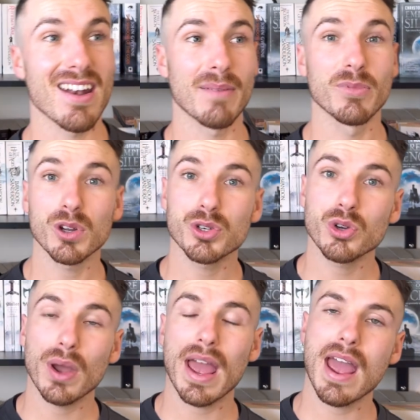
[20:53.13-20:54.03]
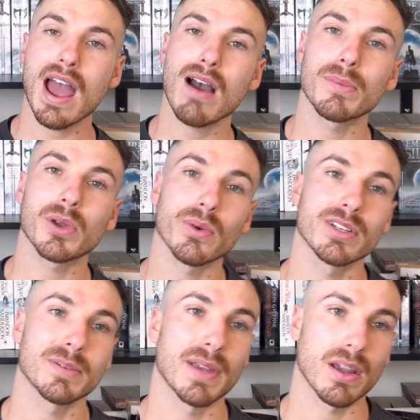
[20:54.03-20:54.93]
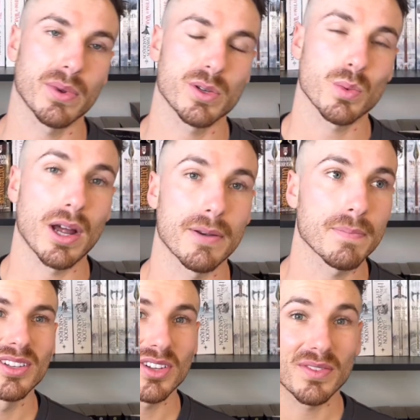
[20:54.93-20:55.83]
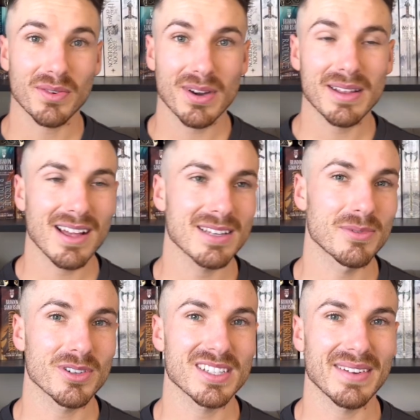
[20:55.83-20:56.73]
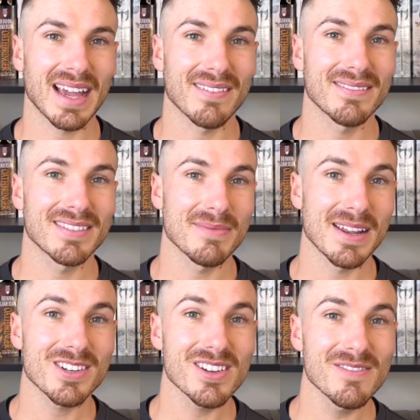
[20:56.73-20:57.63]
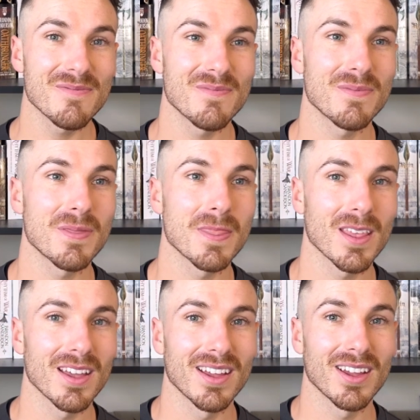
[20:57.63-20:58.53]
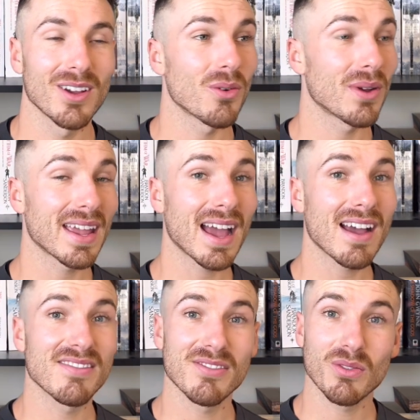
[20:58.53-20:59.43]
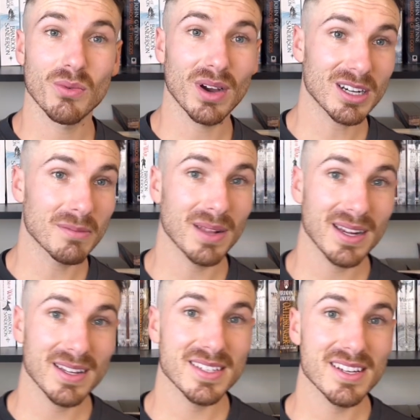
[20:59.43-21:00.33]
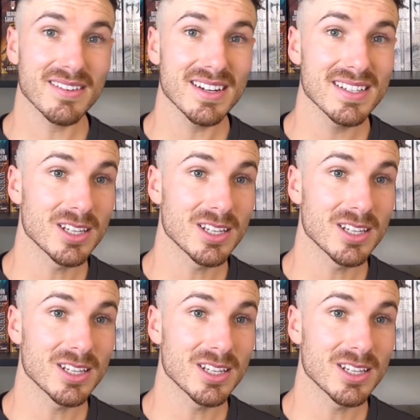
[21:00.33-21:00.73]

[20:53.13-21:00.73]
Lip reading: I'm not sure how I'm going to pick which one. So the 3 last books that we have to mention, we have one completed series.